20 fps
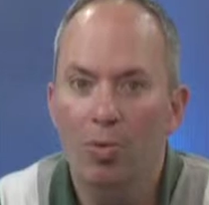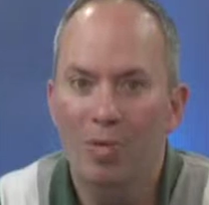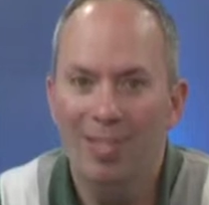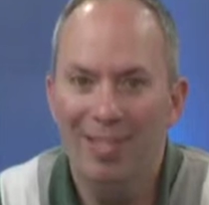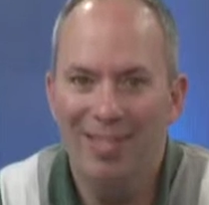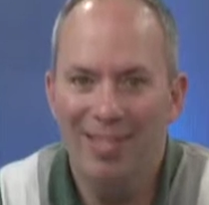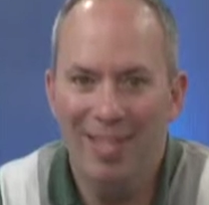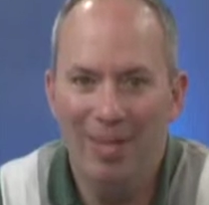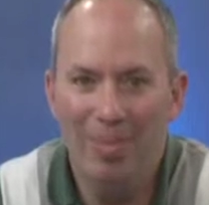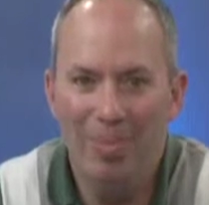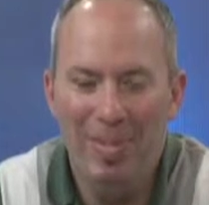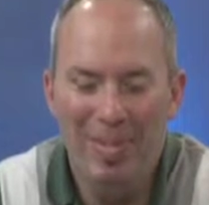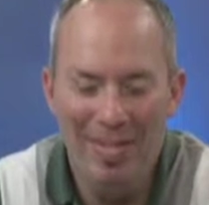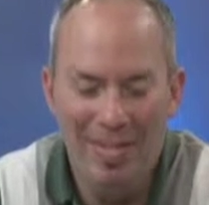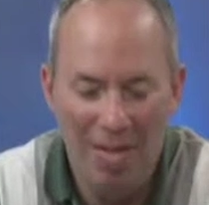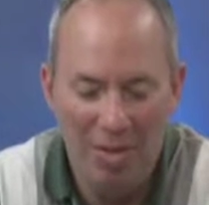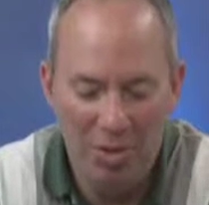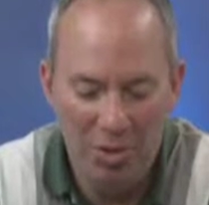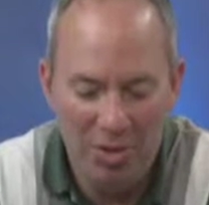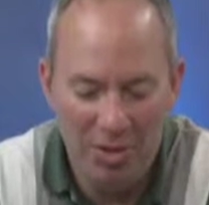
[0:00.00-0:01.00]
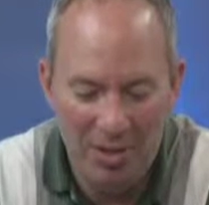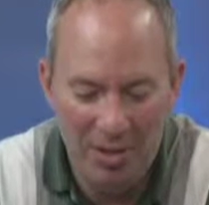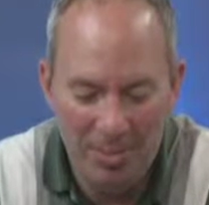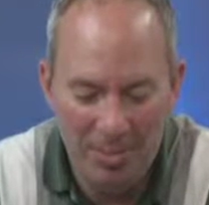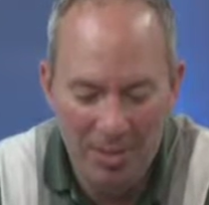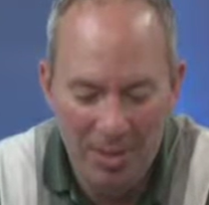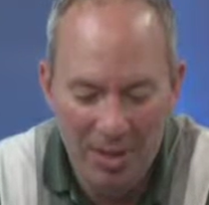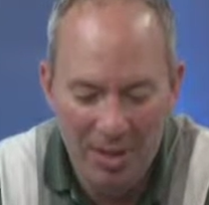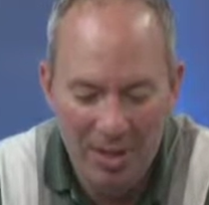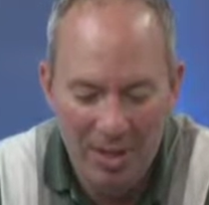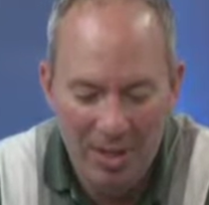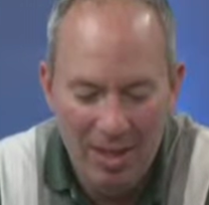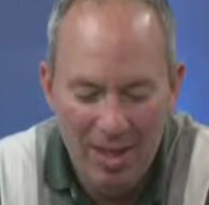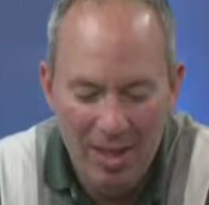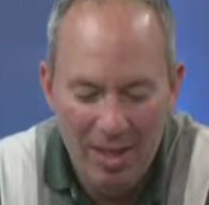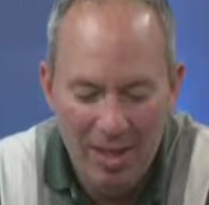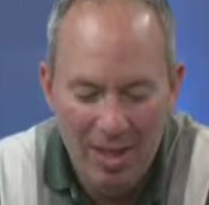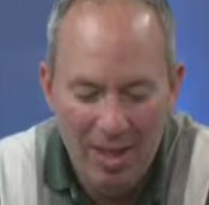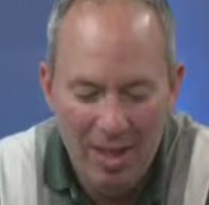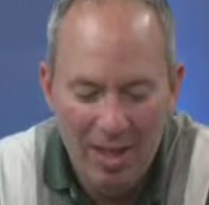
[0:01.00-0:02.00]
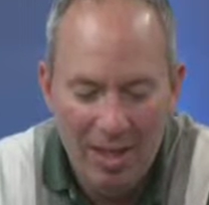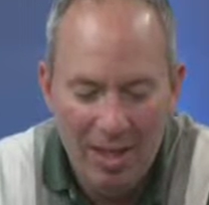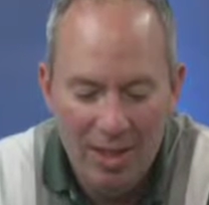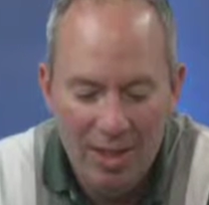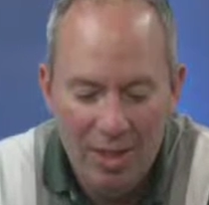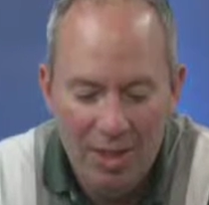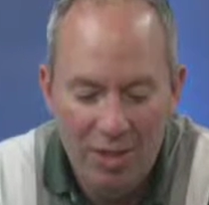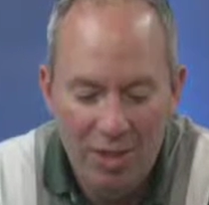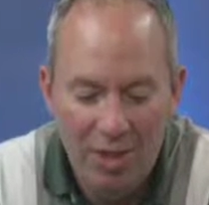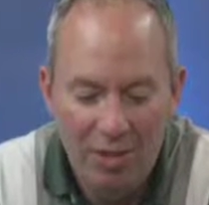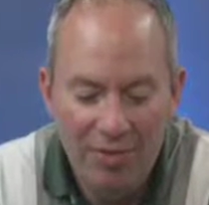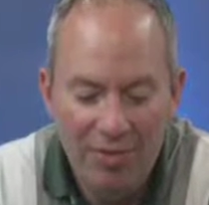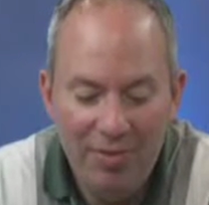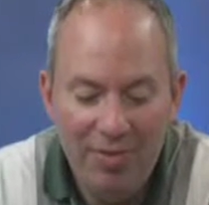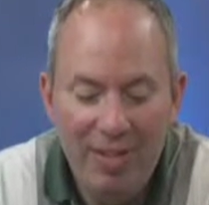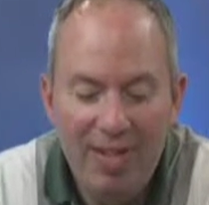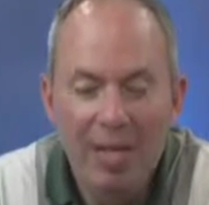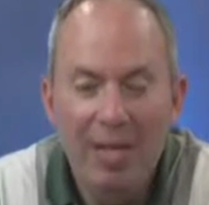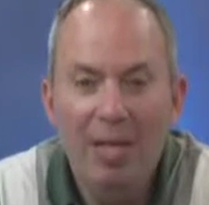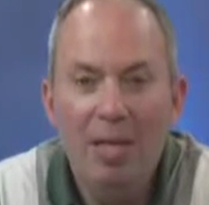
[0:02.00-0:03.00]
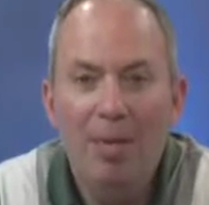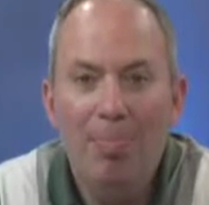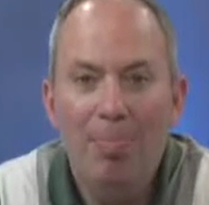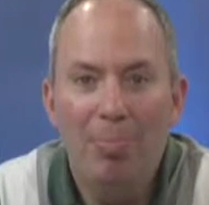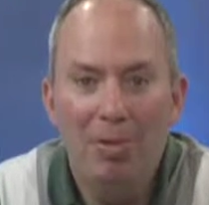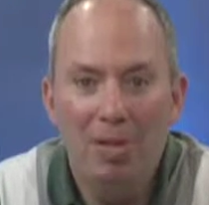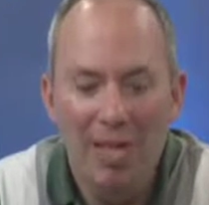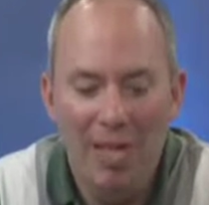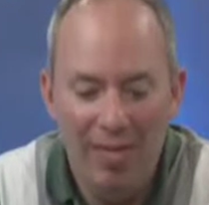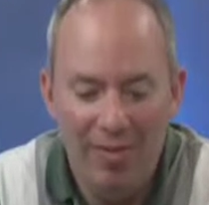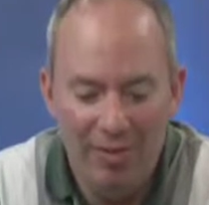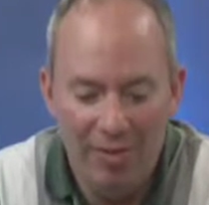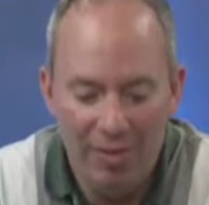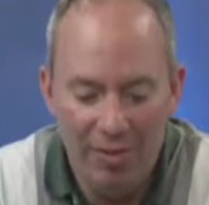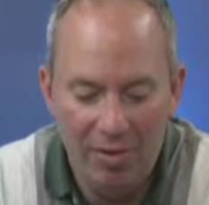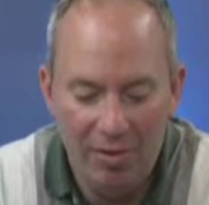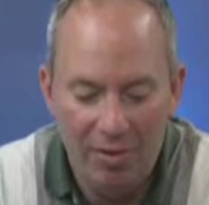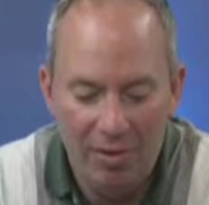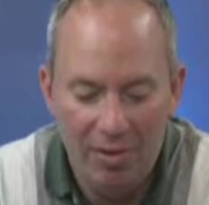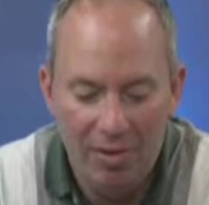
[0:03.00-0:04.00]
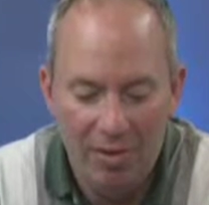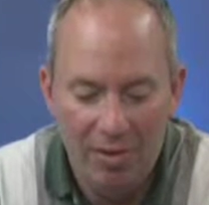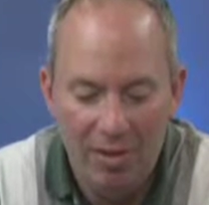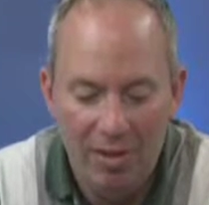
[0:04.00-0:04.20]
to Shelby Township, Justine Blazer.